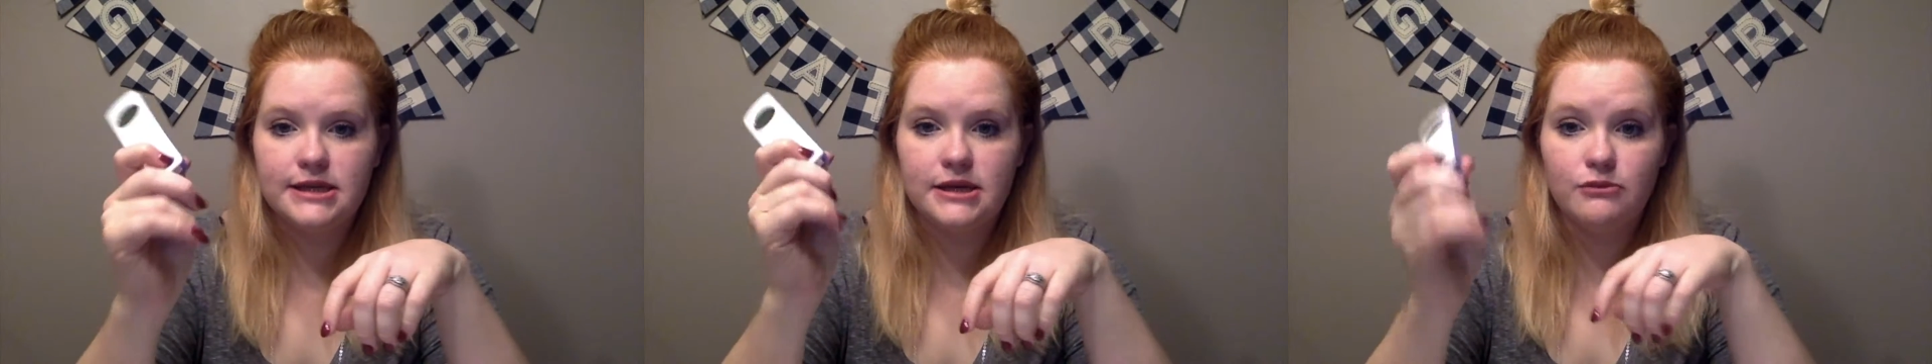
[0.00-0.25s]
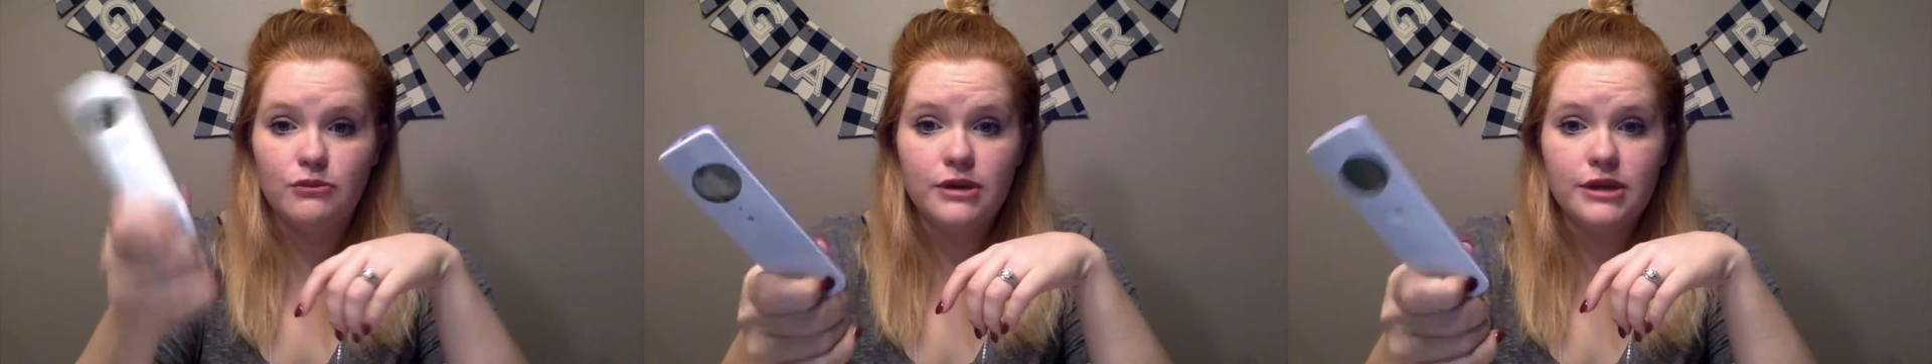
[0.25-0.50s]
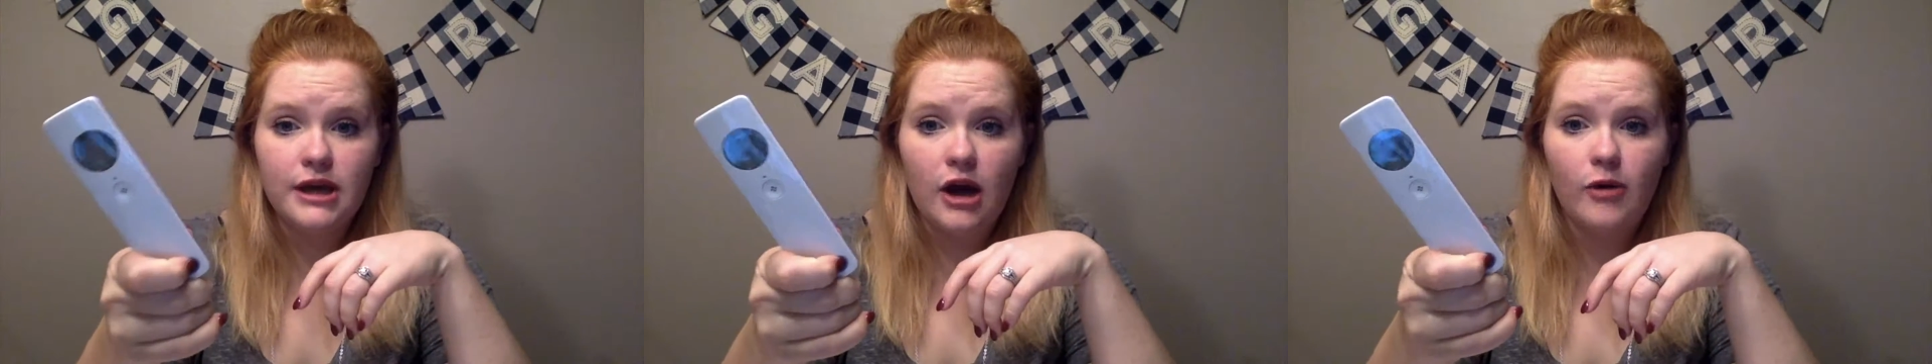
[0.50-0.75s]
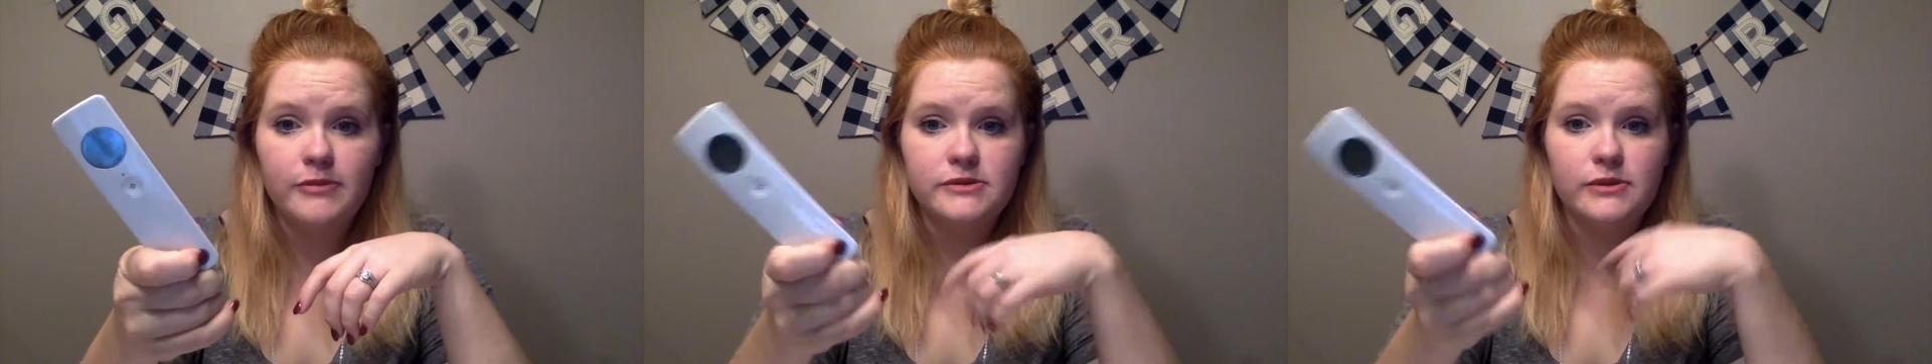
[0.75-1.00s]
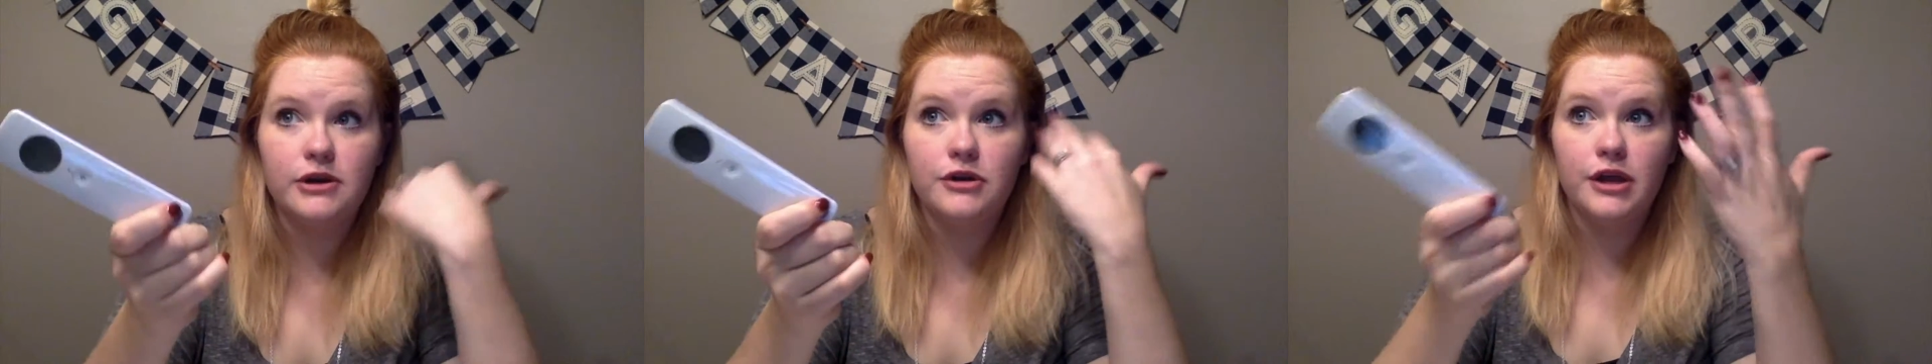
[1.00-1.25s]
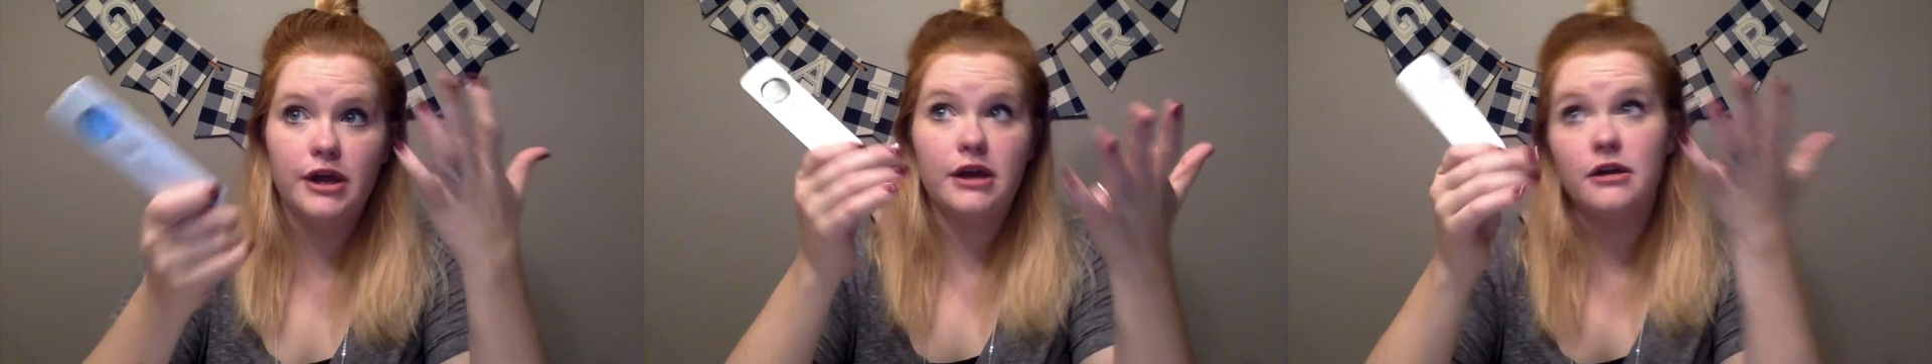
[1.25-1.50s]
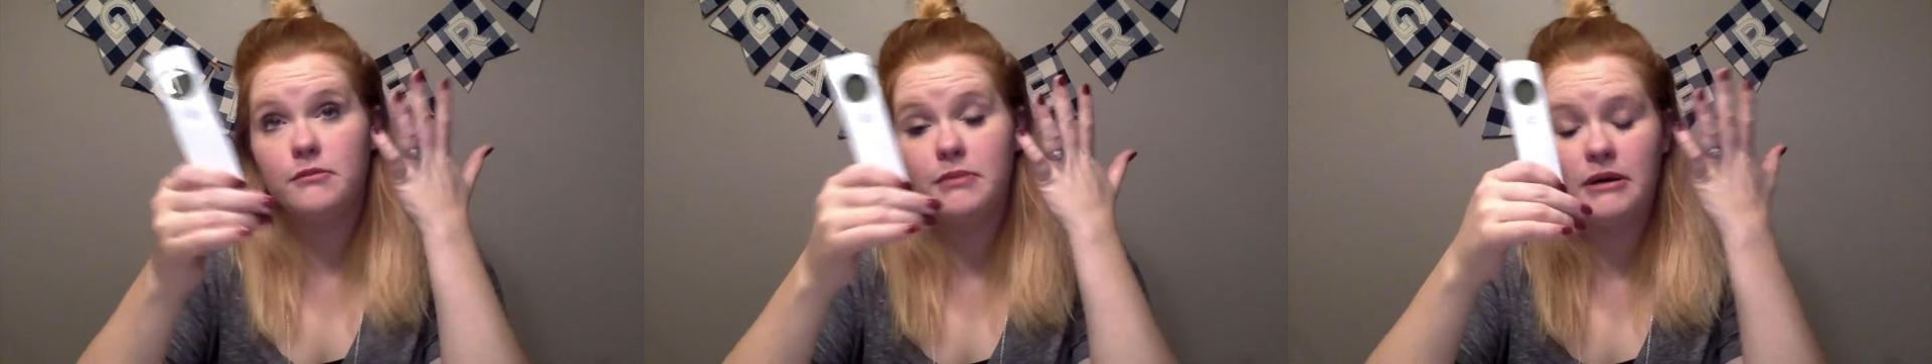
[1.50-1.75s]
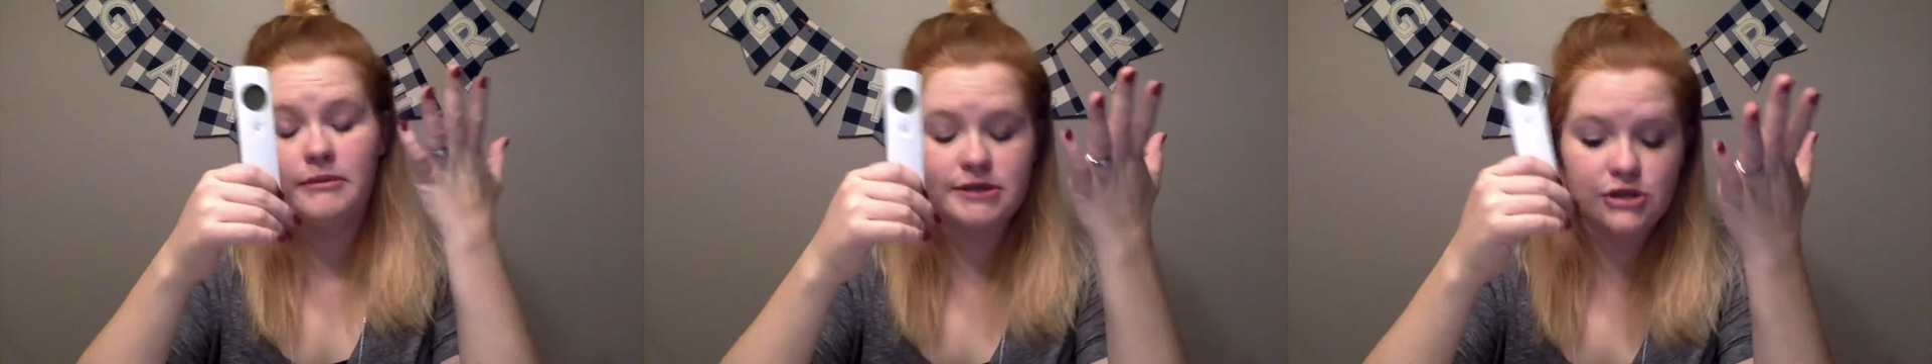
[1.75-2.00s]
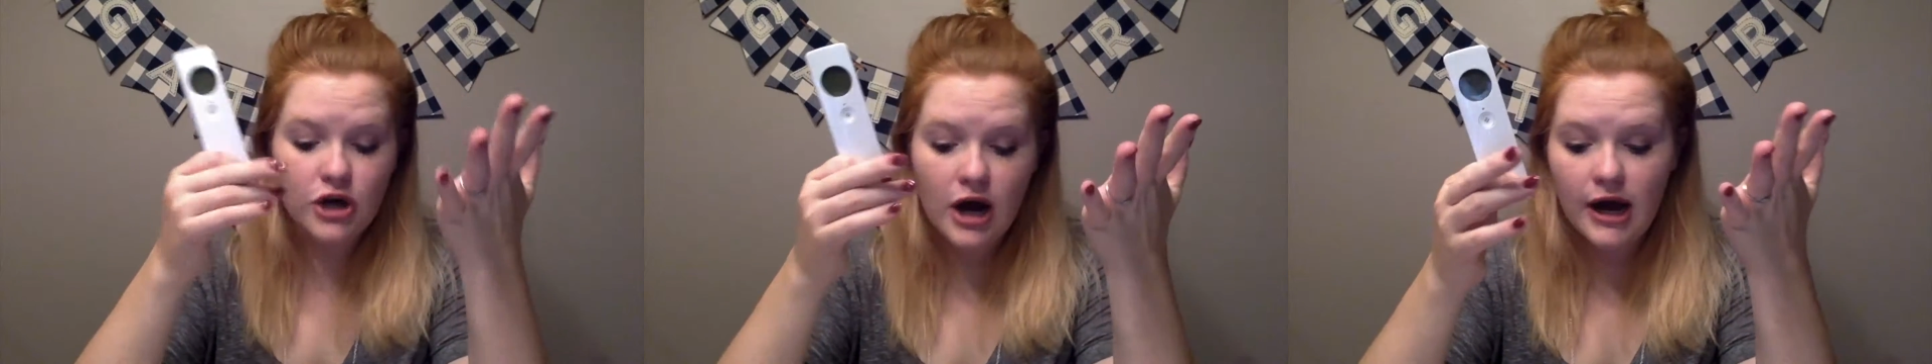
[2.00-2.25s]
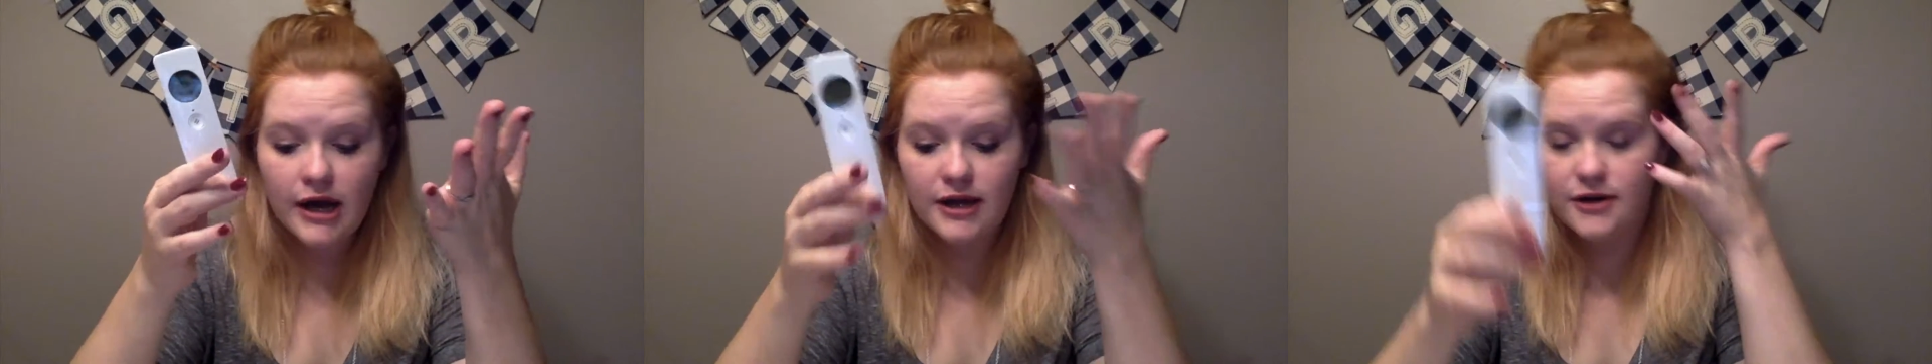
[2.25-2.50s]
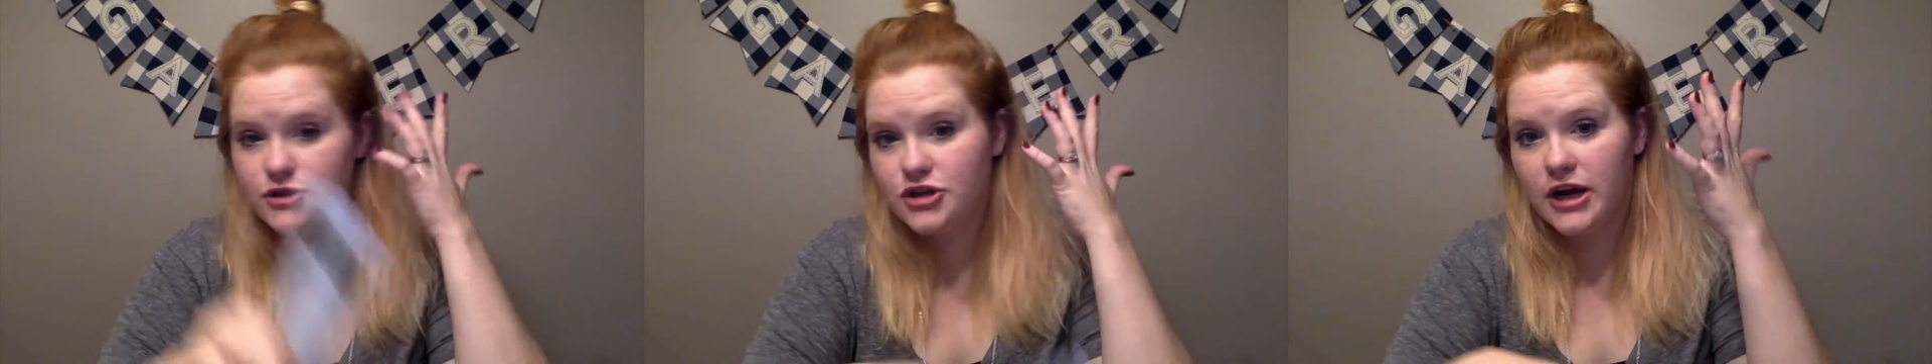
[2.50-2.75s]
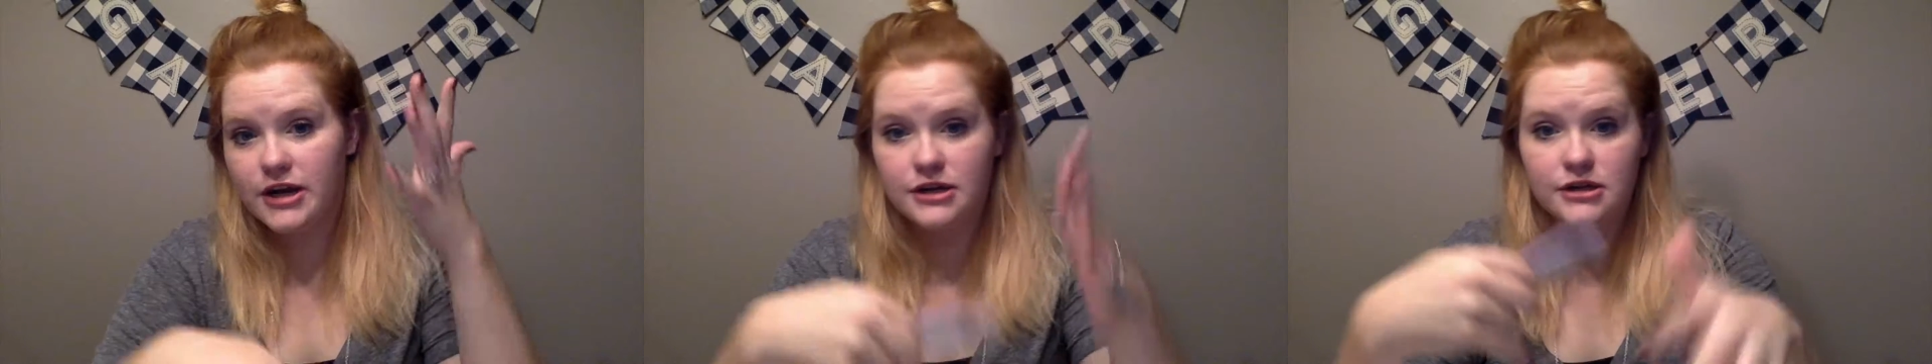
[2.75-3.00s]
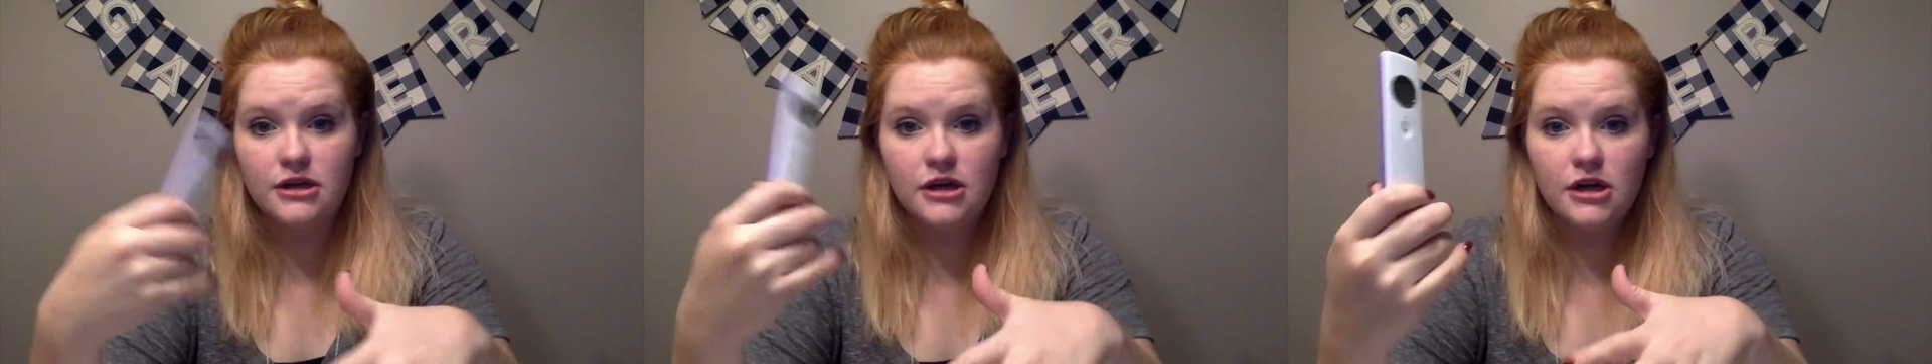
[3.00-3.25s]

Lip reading: and it really helps when you're like, baby is crying and you're trying to